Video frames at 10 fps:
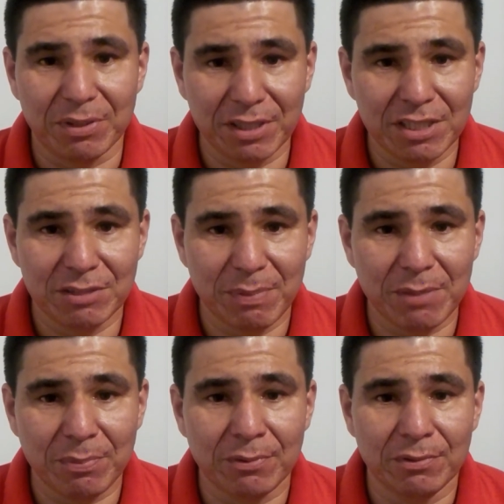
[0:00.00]
please,
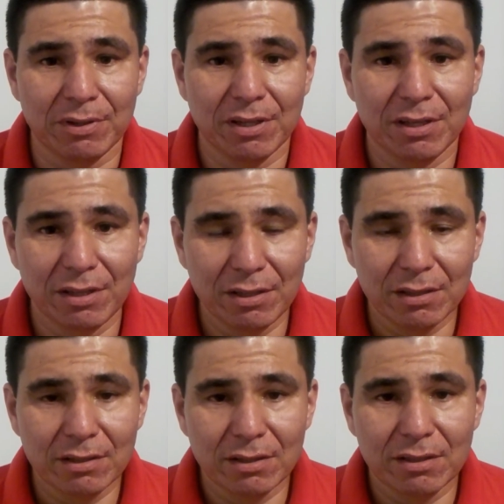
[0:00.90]
people.
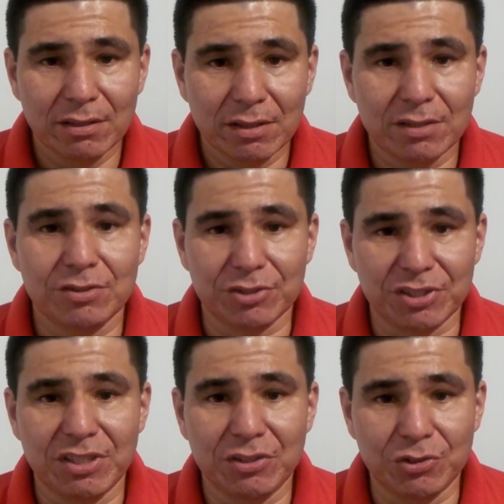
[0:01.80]
And
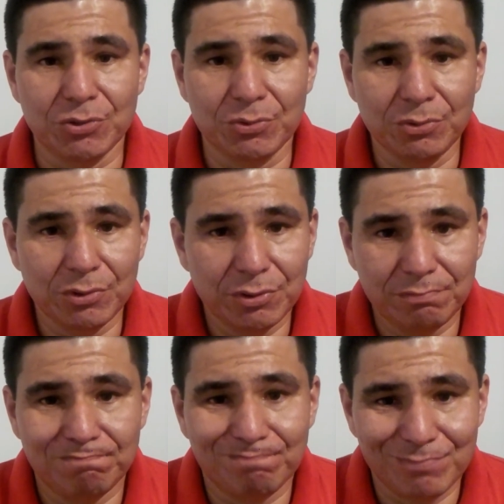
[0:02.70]
Justine too.
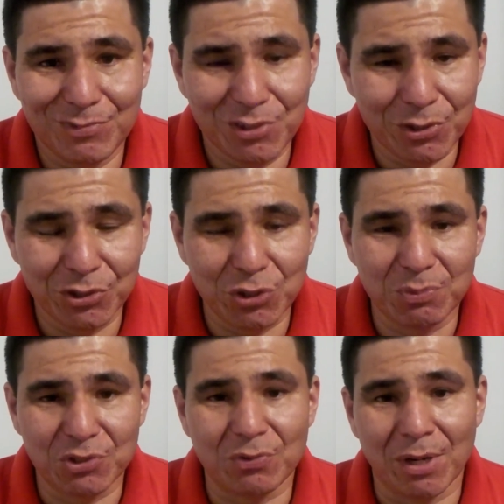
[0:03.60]
You could
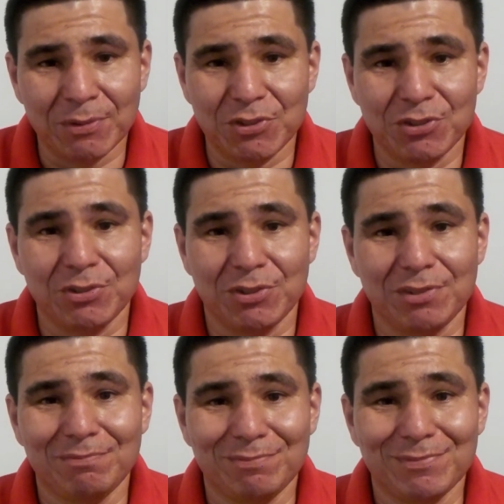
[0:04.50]
subscribe to
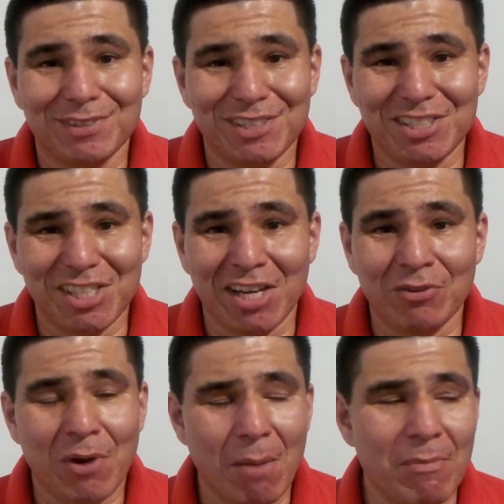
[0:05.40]
the
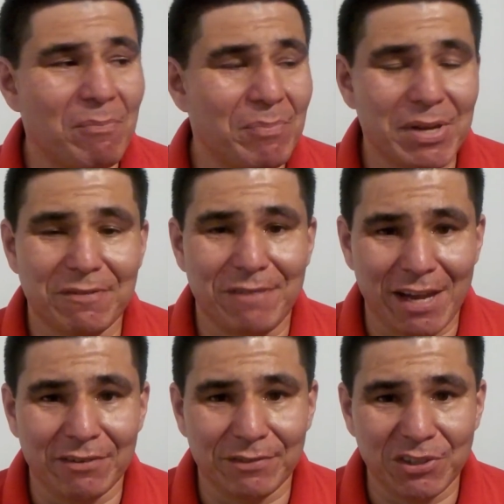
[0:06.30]
channel. I'm a big fan
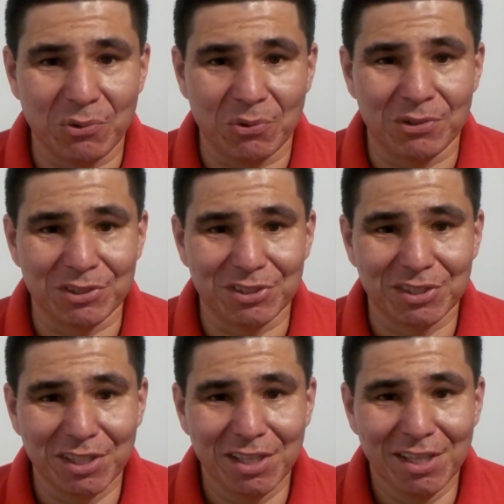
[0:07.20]
of yours.
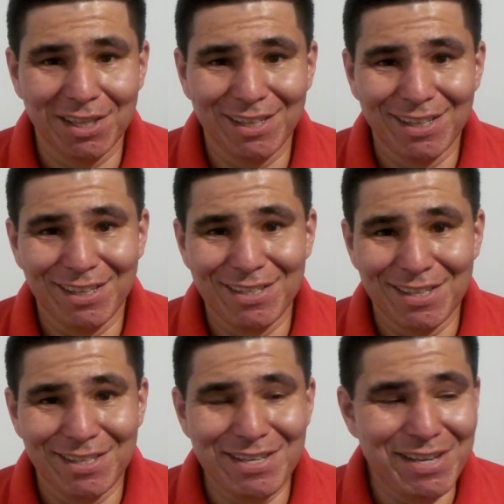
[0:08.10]

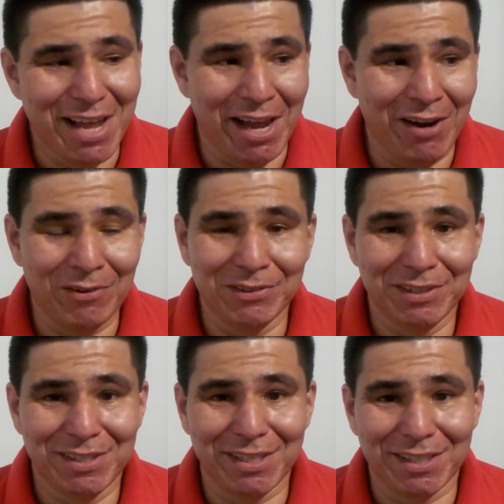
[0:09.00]
Now
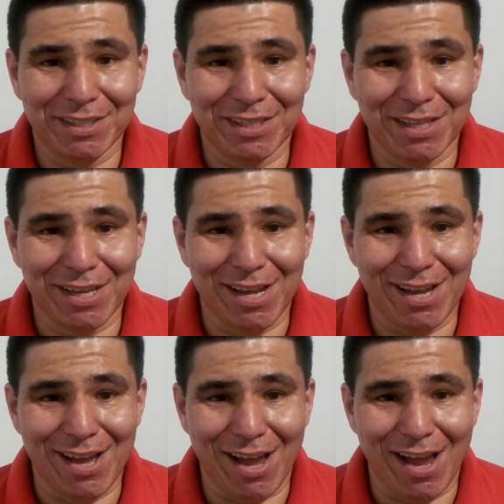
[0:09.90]
that
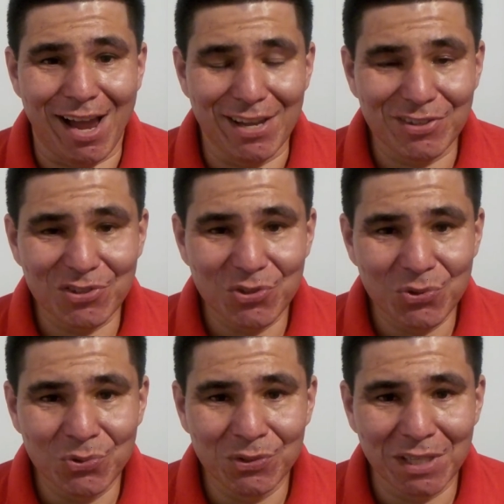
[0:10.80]
I
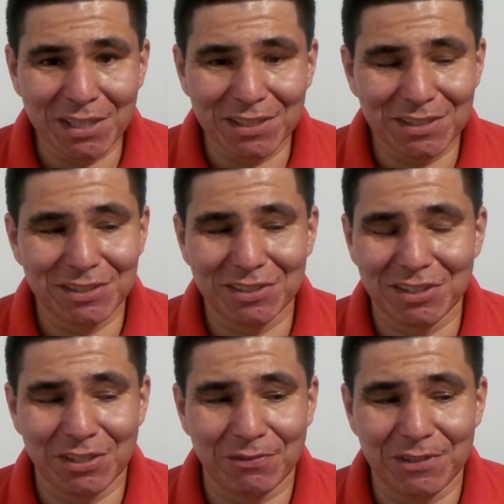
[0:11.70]
knew that
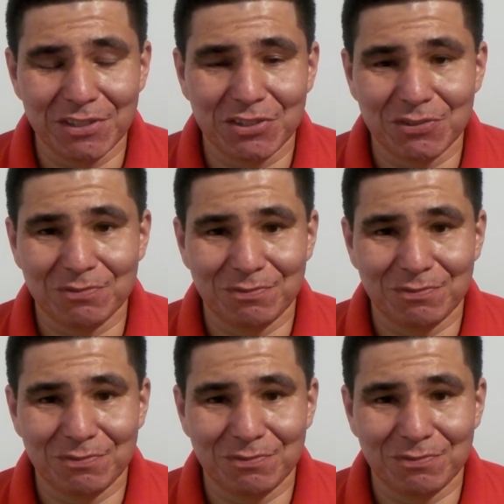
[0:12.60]
instead of these